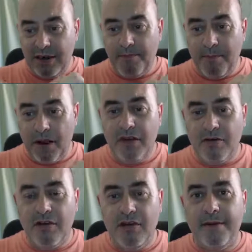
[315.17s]

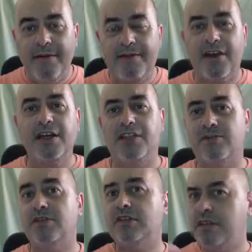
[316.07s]
micro
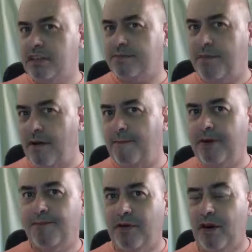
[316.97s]
gamification which does spur
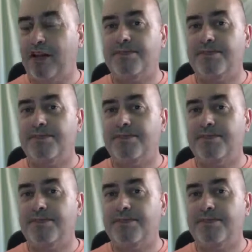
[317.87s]
people on.